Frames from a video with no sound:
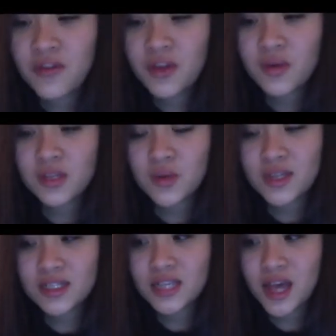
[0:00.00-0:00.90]
There was
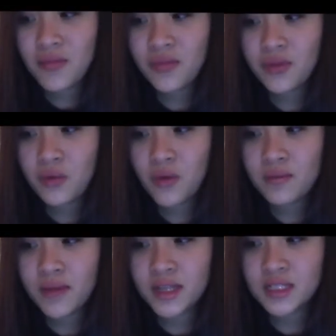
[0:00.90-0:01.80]
one time when
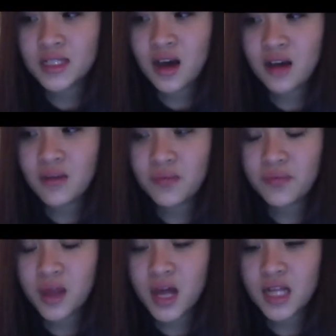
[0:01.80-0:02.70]
my dog
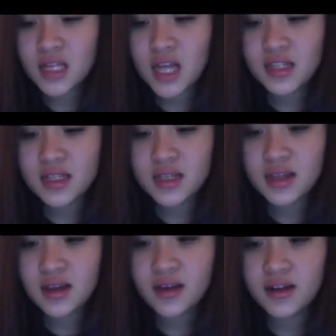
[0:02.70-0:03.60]
uh, lost
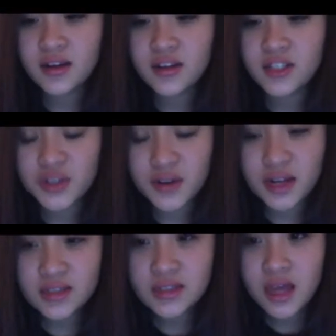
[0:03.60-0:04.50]
her
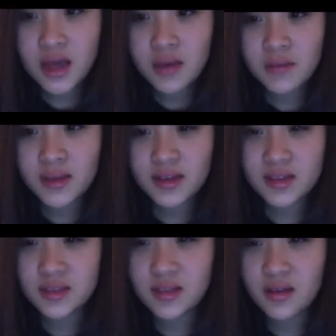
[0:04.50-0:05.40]
children
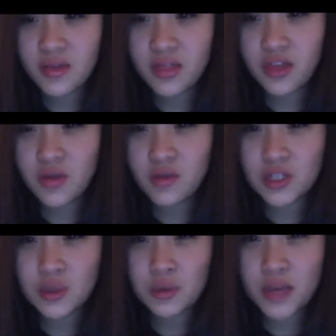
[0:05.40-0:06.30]
because they were
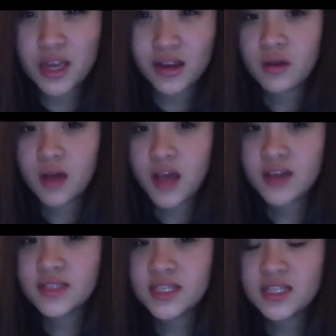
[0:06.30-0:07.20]
too weak and I
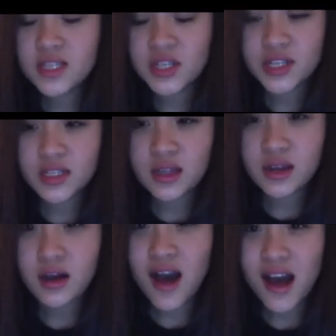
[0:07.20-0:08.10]
could see tears
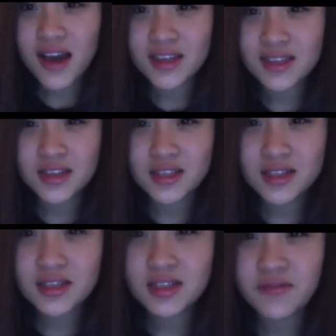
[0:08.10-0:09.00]
in her eyes and this is the